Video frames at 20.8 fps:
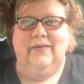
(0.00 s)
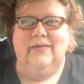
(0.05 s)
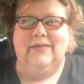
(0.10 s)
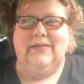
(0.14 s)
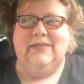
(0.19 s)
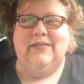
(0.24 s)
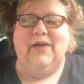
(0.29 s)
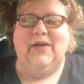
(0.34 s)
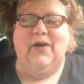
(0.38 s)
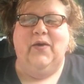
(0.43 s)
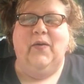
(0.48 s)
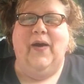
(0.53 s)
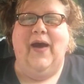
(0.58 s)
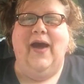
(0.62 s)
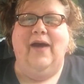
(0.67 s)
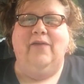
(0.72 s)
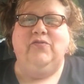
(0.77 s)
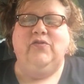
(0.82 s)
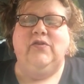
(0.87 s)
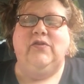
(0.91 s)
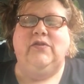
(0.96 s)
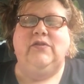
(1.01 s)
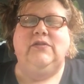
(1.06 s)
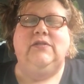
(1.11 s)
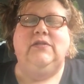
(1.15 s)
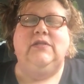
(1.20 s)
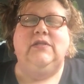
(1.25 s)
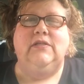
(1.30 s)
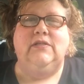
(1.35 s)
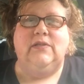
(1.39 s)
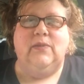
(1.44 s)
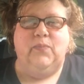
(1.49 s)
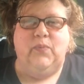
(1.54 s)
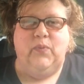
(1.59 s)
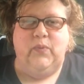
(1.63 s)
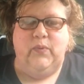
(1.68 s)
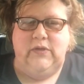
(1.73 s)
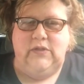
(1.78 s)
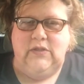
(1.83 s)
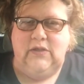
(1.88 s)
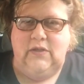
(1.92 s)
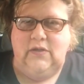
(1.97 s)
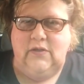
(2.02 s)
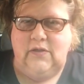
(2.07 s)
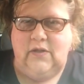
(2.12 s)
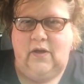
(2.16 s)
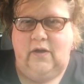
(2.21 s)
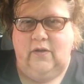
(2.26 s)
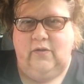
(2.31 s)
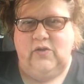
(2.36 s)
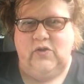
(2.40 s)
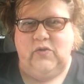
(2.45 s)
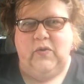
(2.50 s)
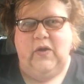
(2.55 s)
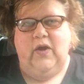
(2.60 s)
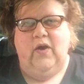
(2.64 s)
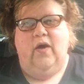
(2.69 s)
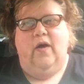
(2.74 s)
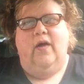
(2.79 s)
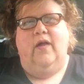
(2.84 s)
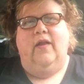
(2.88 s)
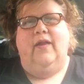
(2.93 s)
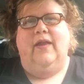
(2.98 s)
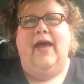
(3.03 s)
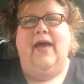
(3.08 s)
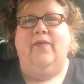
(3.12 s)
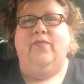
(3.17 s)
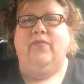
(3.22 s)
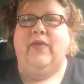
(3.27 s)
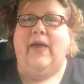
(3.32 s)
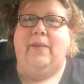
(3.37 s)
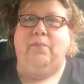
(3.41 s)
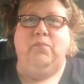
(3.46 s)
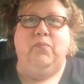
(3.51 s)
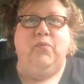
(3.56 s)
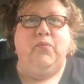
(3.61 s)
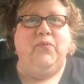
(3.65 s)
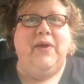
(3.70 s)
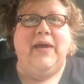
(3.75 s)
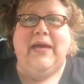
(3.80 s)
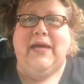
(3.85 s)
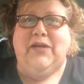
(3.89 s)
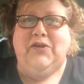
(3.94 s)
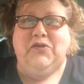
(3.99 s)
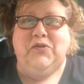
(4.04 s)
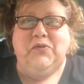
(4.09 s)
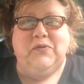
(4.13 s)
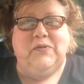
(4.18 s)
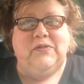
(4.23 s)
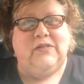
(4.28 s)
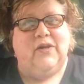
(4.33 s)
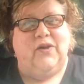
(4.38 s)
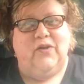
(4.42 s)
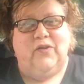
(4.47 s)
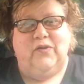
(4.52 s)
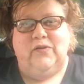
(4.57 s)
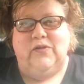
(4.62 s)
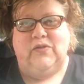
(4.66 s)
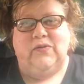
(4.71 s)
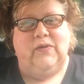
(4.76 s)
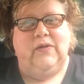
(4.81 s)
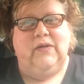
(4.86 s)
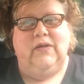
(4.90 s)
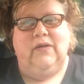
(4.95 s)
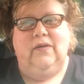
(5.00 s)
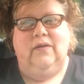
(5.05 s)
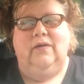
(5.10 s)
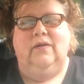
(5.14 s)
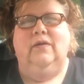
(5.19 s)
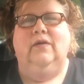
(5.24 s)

So after the disappointing Dollar Tree haul at that brand new Dollar Tree,